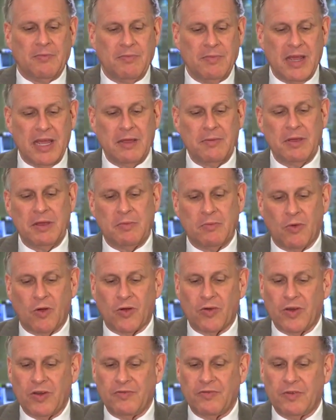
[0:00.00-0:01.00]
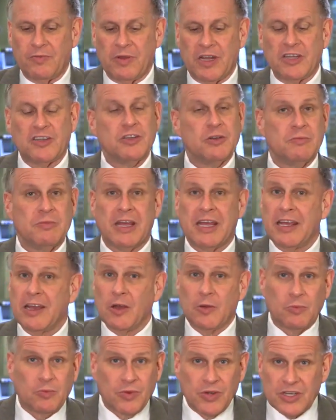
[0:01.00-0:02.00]
Maybe more information may
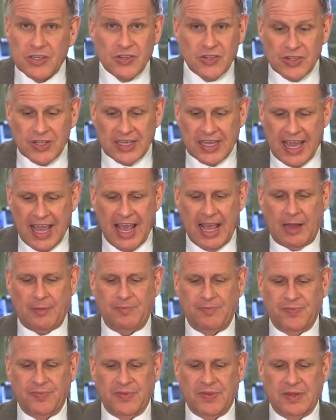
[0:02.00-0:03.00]
help bridge the gap.